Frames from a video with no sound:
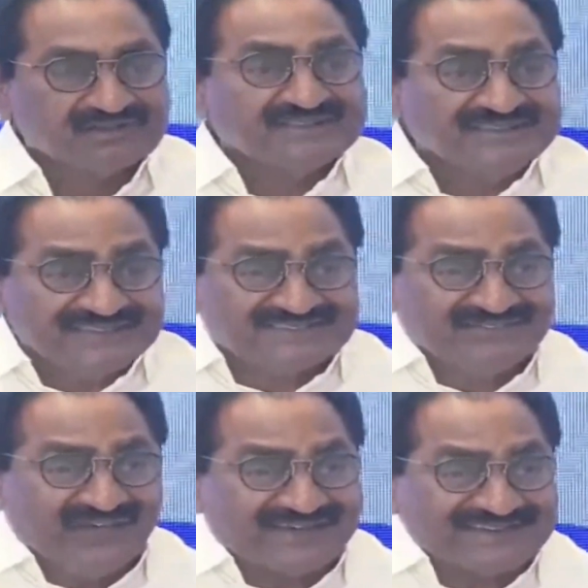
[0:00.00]
Yes,
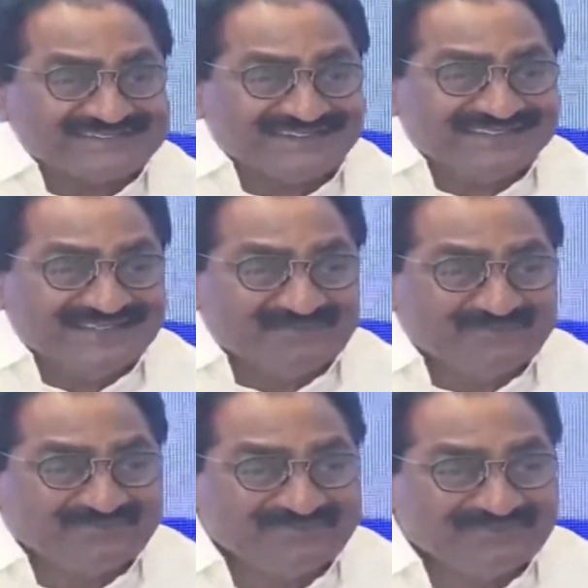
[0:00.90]
we arrested them.
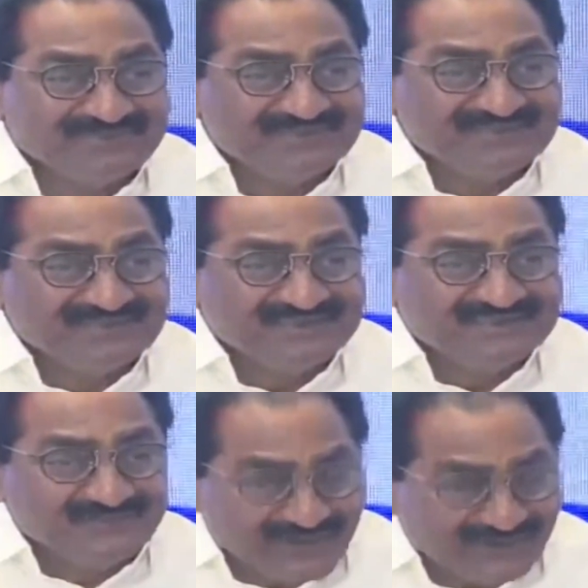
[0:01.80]

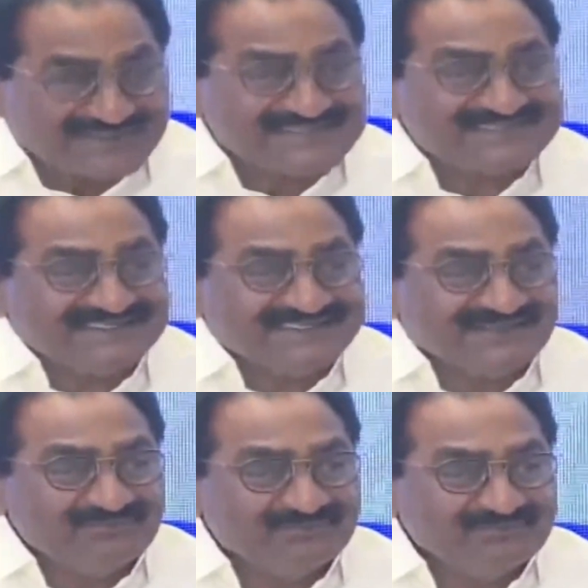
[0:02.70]
We have arrested
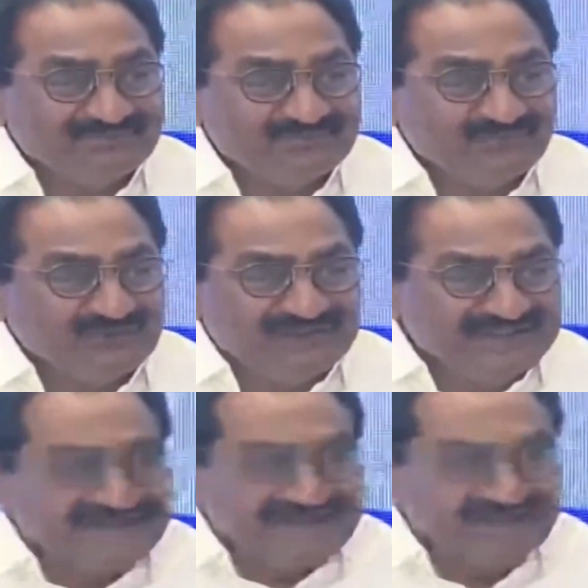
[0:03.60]
them. We
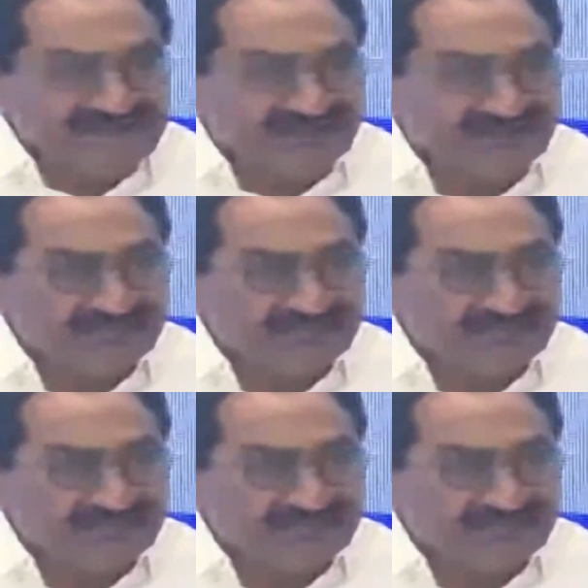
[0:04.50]
didn't leave them.